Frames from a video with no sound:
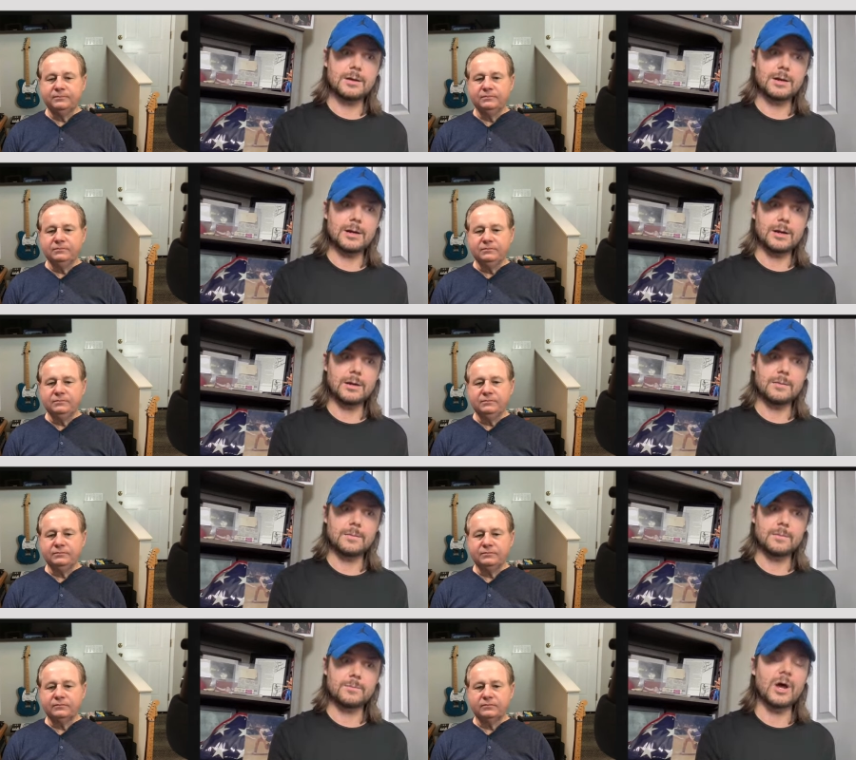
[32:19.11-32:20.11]
Speaker 1: Uh,
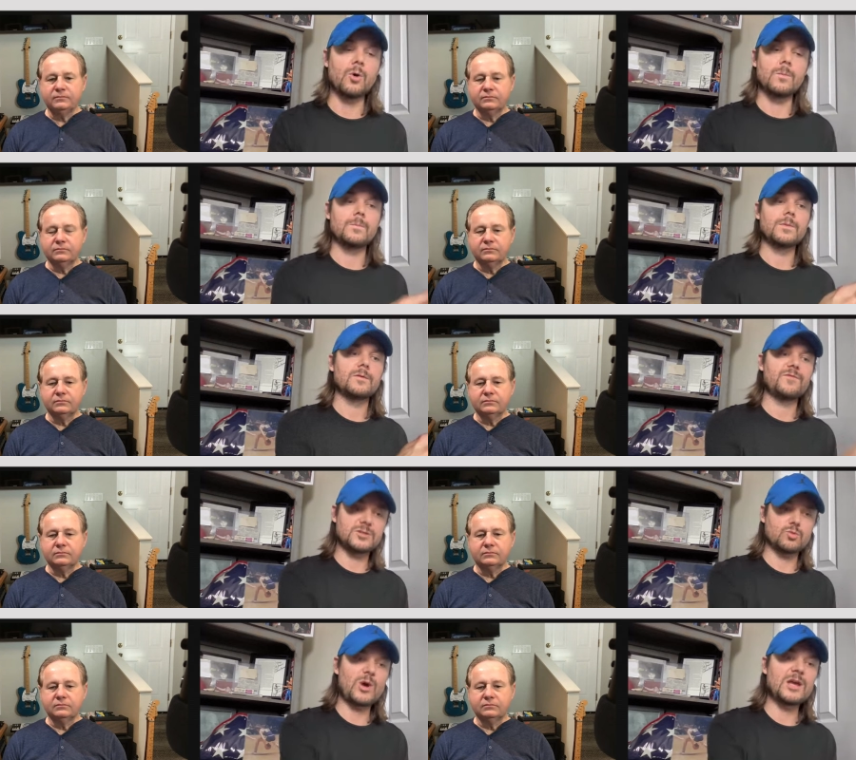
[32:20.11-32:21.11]
no,
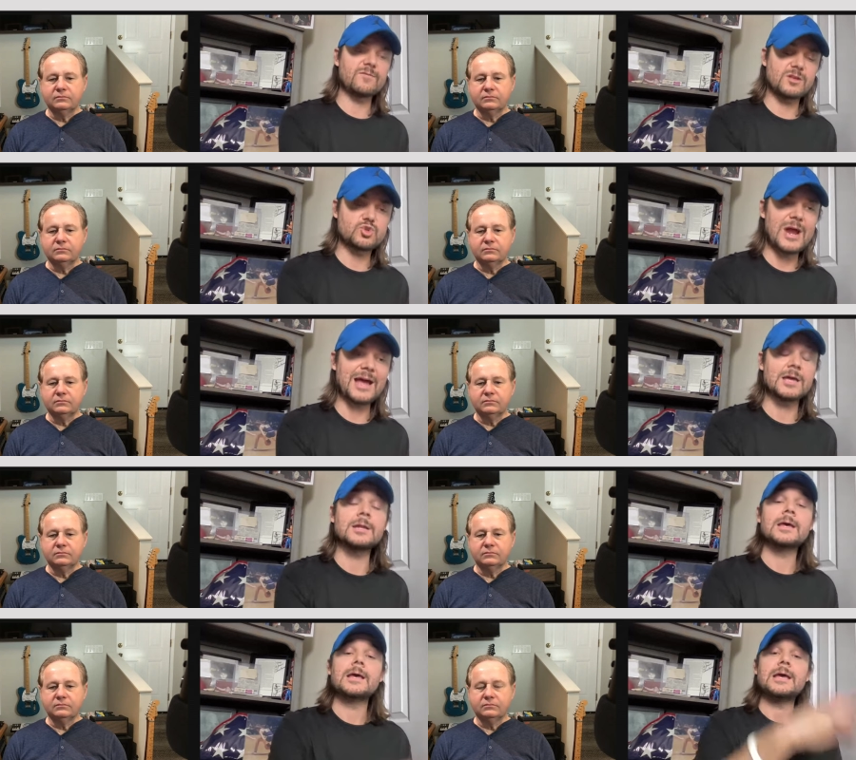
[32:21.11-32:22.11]
Way of the
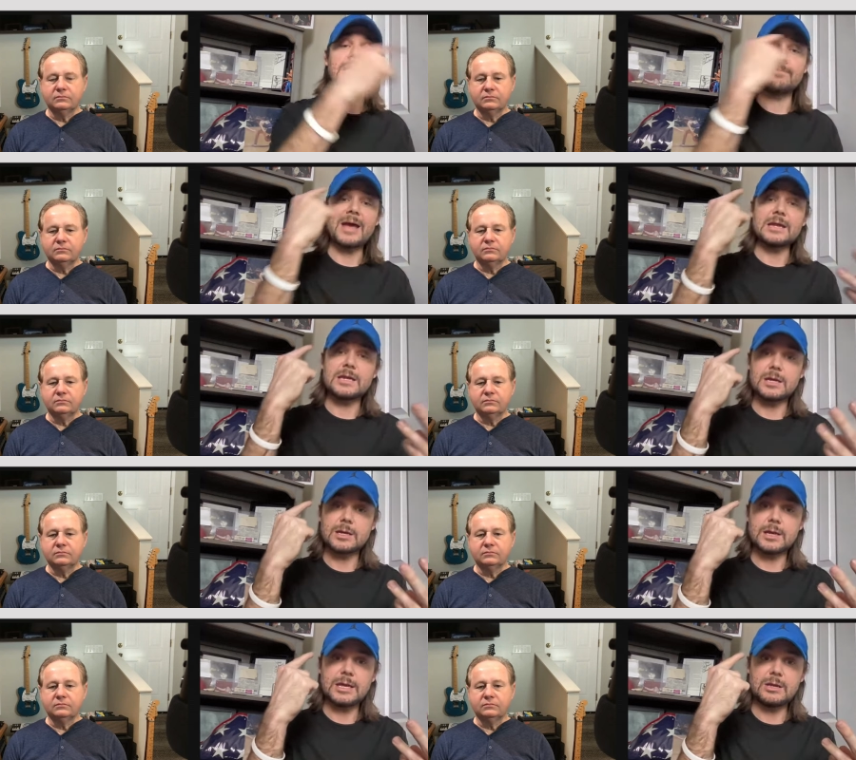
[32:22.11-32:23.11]
Dragon. He made
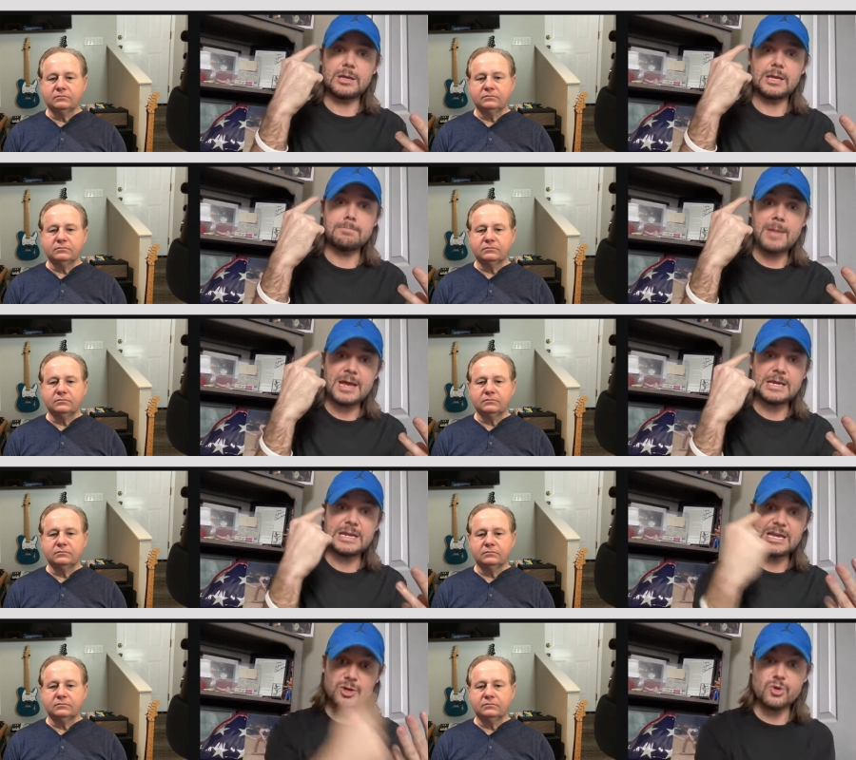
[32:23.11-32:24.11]
he he
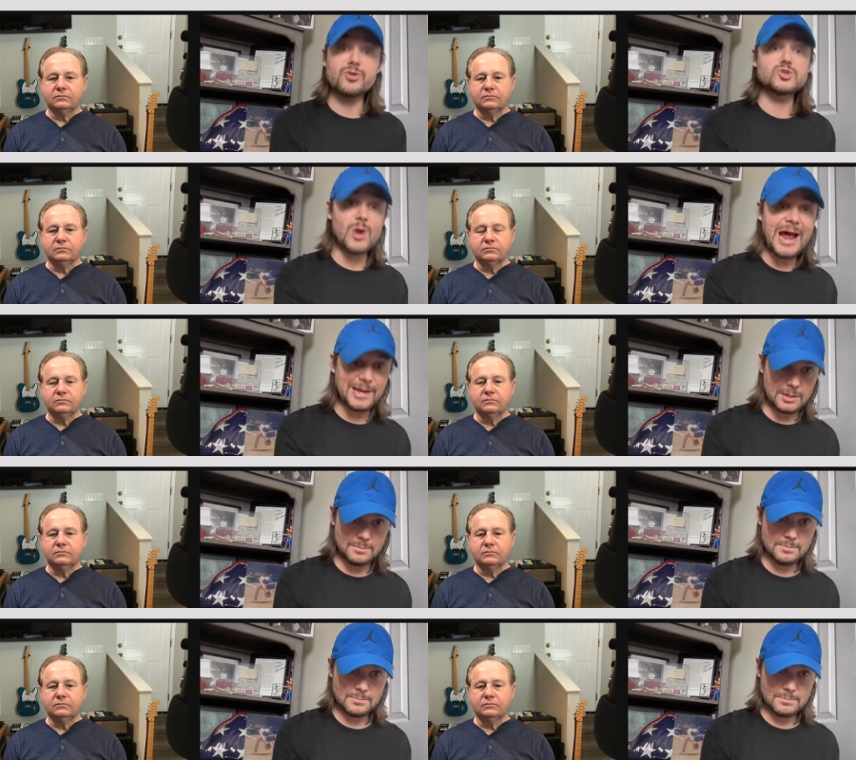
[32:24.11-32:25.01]
made Enter the Dragon.